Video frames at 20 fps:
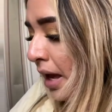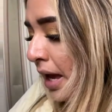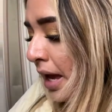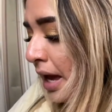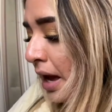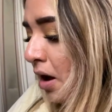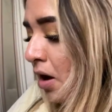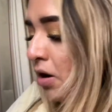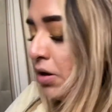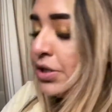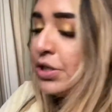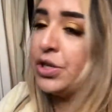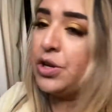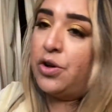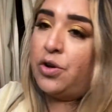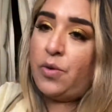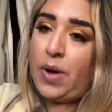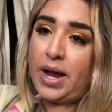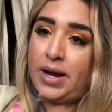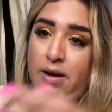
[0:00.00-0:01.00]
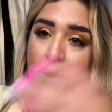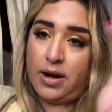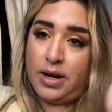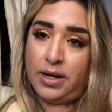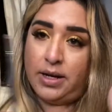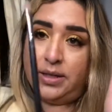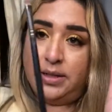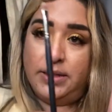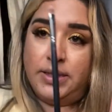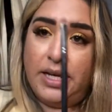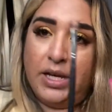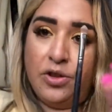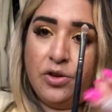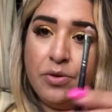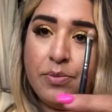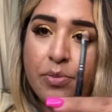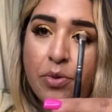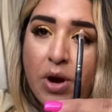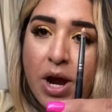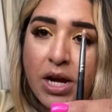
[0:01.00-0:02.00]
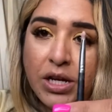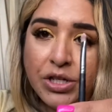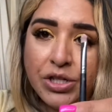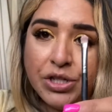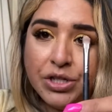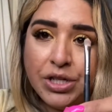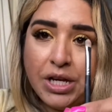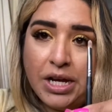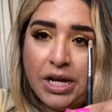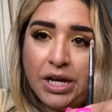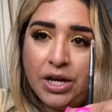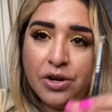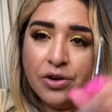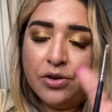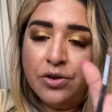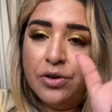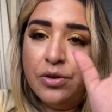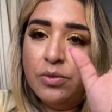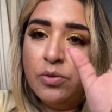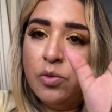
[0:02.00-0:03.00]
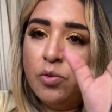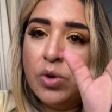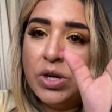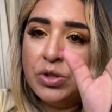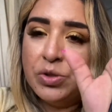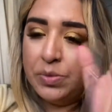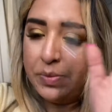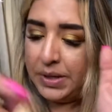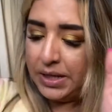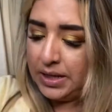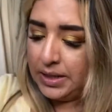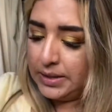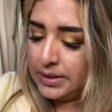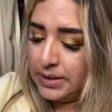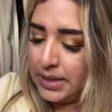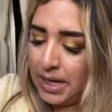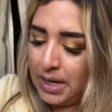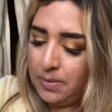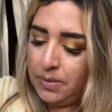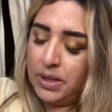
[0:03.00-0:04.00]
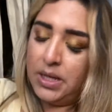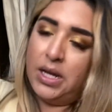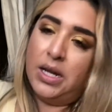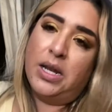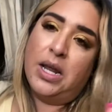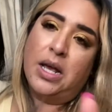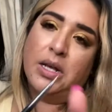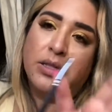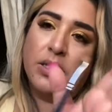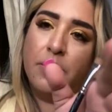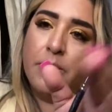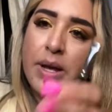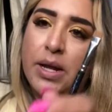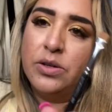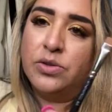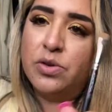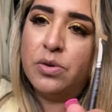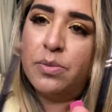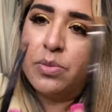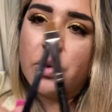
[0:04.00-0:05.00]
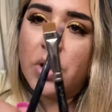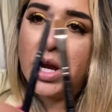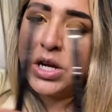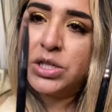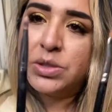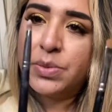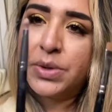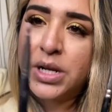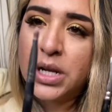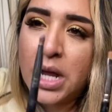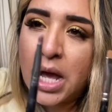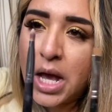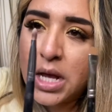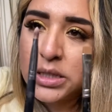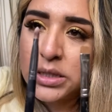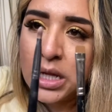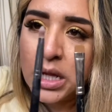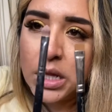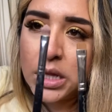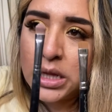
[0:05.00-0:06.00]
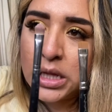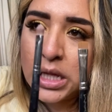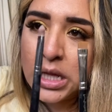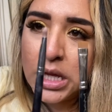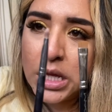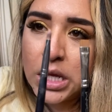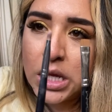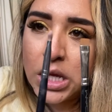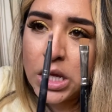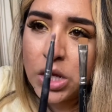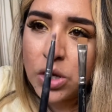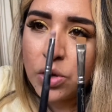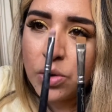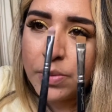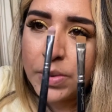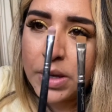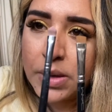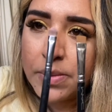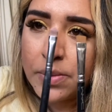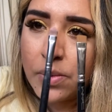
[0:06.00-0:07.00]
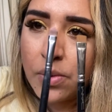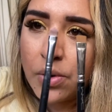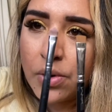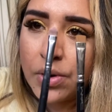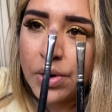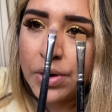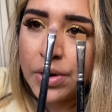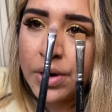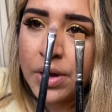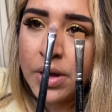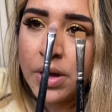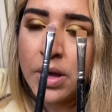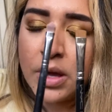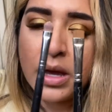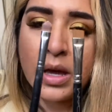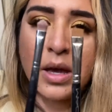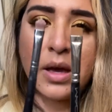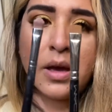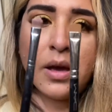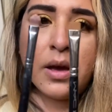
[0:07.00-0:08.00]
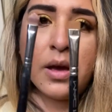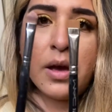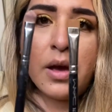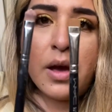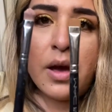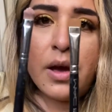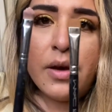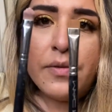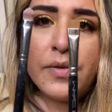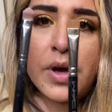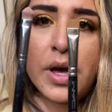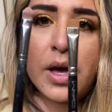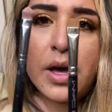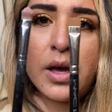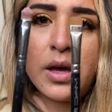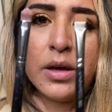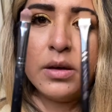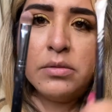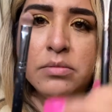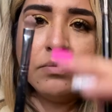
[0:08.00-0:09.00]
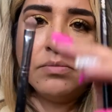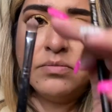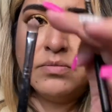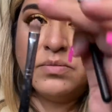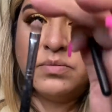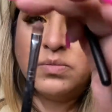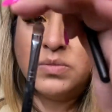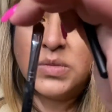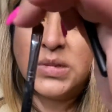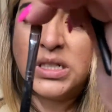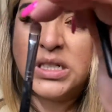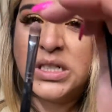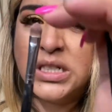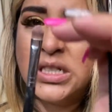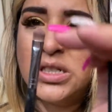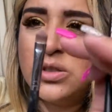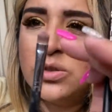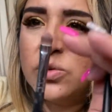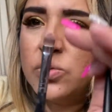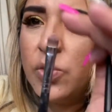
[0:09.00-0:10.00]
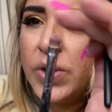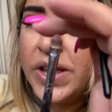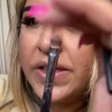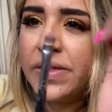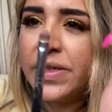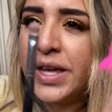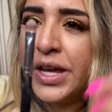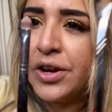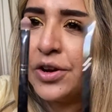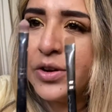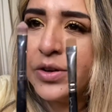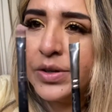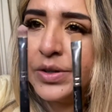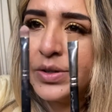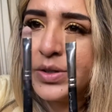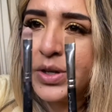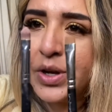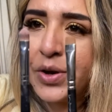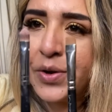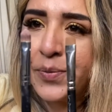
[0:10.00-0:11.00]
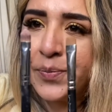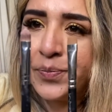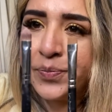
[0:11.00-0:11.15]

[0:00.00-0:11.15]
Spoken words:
Also, I got a concealer brush here, which would be the same thing as a pencil brush, but it has a little bit more of a little width here. So,